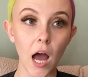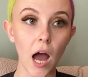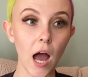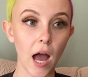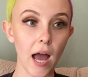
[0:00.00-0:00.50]

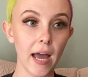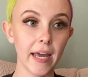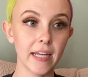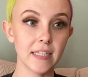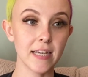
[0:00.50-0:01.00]

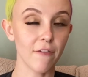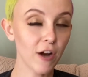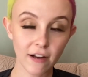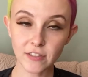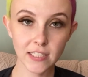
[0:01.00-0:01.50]
I never
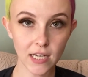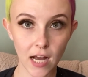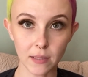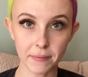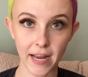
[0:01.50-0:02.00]
have to
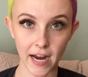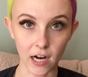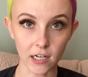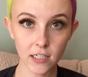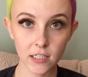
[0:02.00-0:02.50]
style my
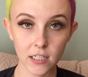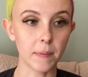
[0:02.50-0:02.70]
hair.